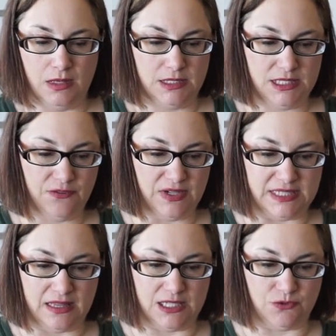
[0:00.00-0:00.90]
See if I
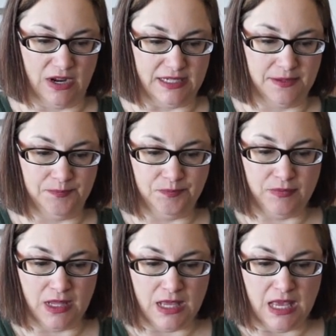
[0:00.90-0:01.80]
say this right.
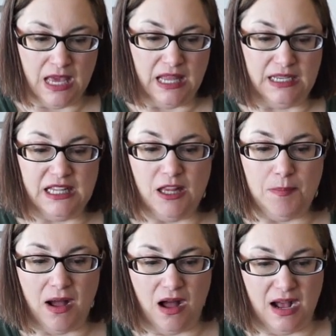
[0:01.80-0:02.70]
Little
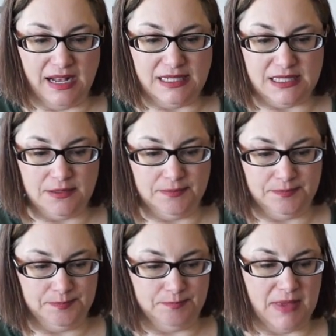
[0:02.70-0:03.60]
Pies
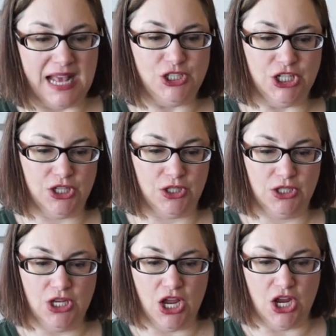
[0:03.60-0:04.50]

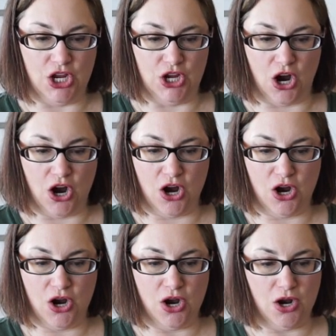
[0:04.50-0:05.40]
Magical
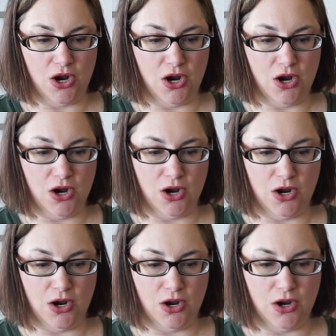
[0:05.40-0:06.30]

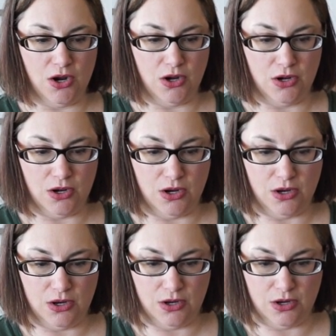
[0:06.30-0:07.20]
Yarn
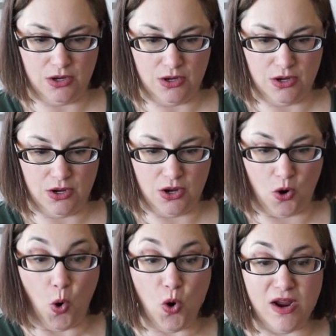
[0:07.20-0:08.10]

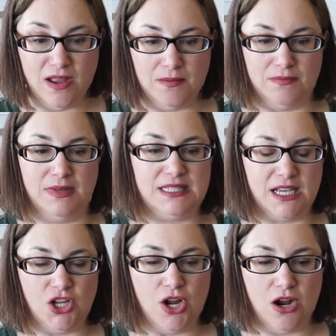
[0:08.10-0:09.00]
Orium. It's
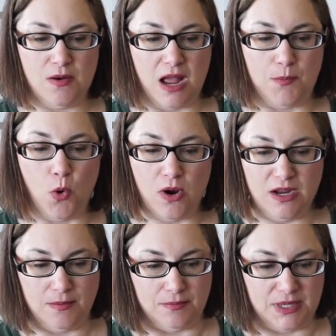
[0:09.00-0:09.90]
like a yarn
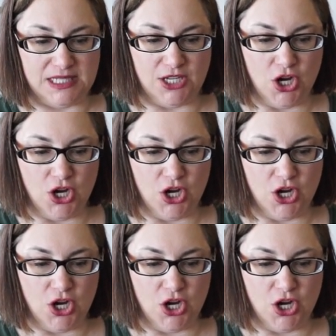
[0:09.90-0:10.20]
aporium, but it's